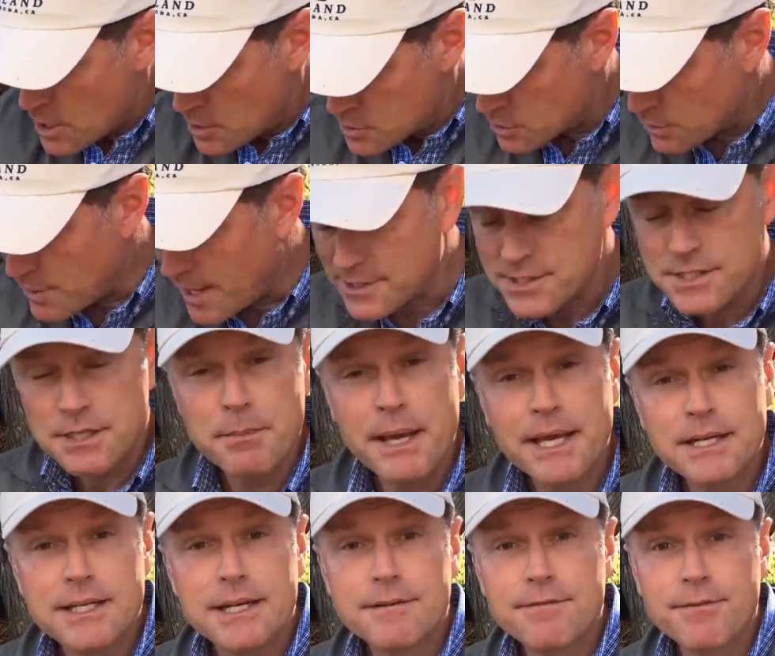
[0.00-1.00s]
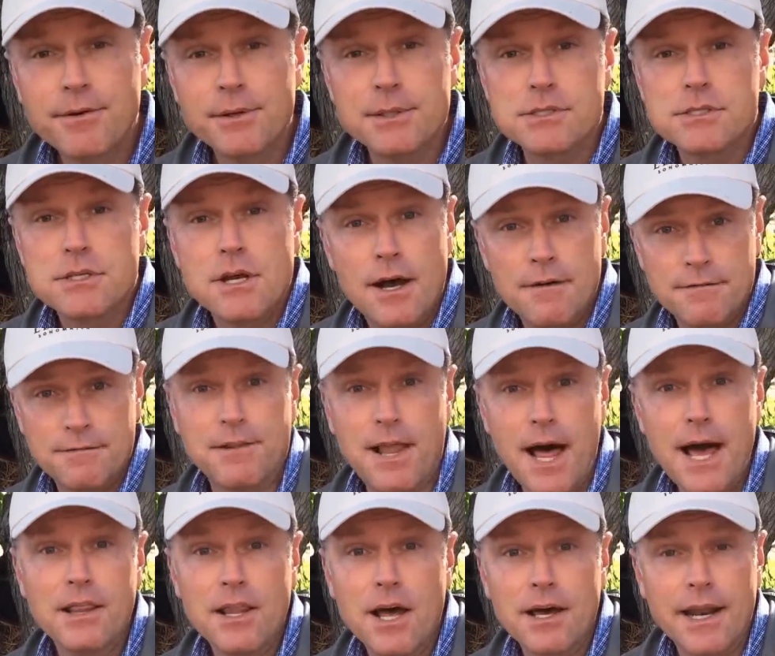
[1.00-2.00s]
So that's the main difference. A
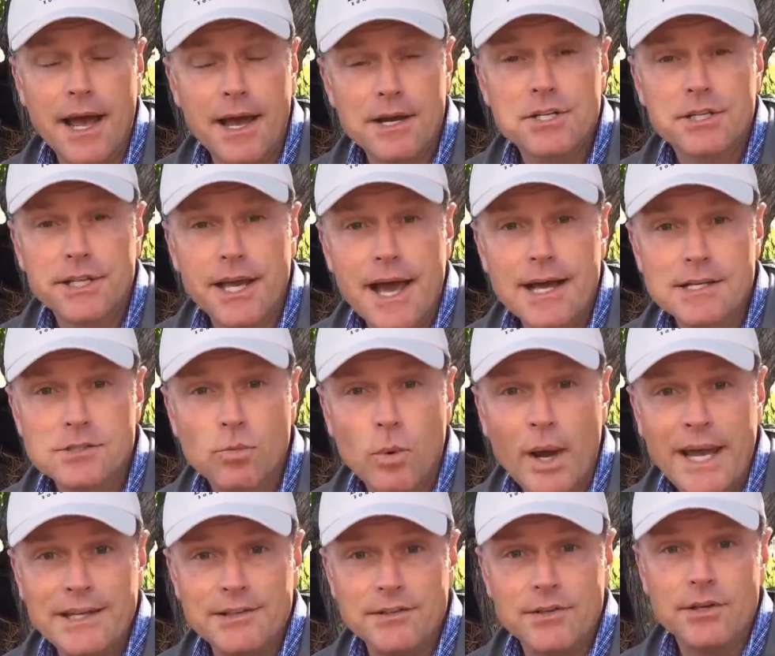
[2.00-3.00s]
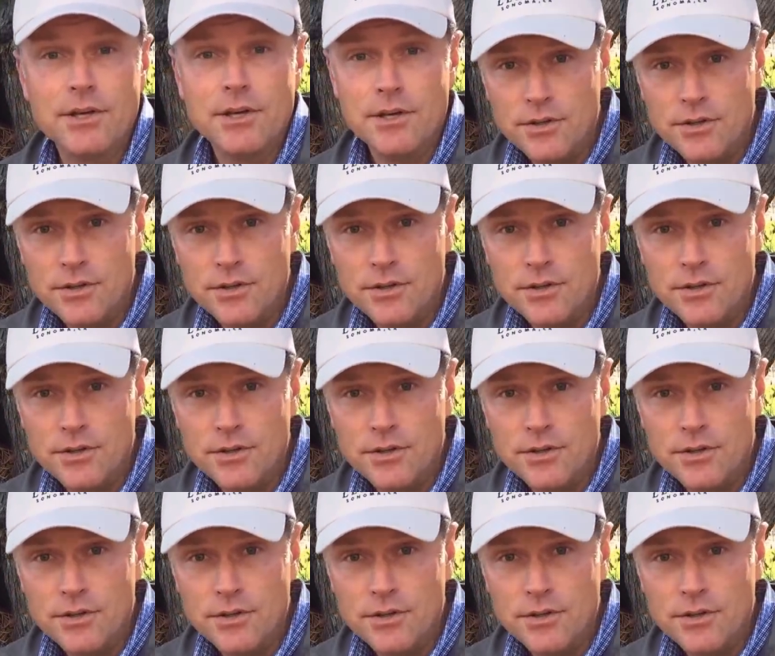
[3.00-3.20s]
fly line actually has weight.